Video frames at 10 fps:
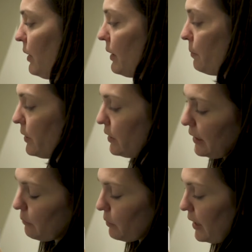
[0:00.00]
want to put it
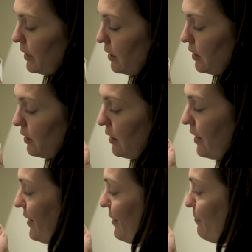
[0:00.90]
in my
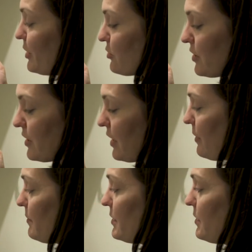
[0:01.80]
measuring
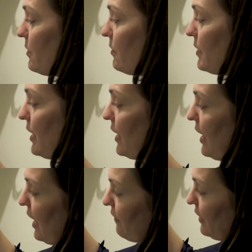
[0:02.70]
cup, so I
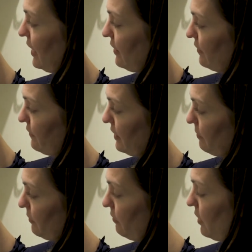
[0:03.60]
have 1/8 of a
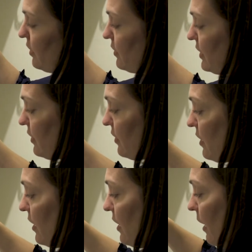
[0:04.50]
cup of water here.
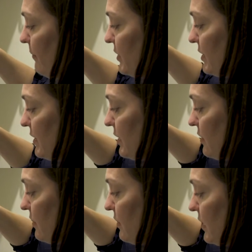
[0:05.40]
I'm just
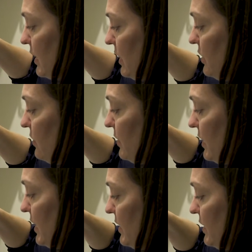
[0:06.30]
literally
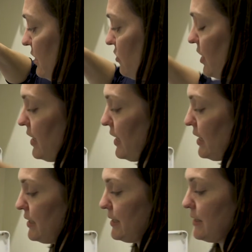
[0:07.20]
doing this to try to
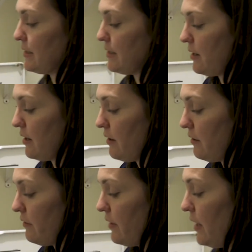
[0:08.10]
get a sense
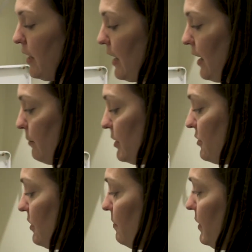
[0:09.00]
of how much
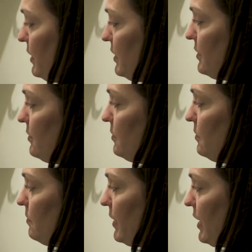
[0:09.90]
should I put
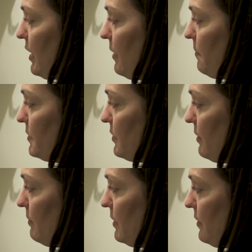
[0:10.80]
into my cup. So
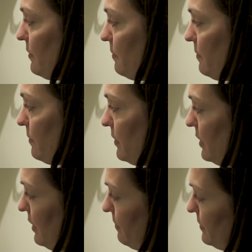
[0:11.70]
I'm going to put
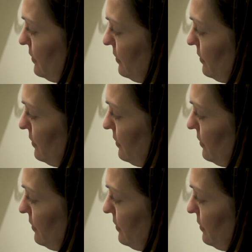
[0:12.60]
it up to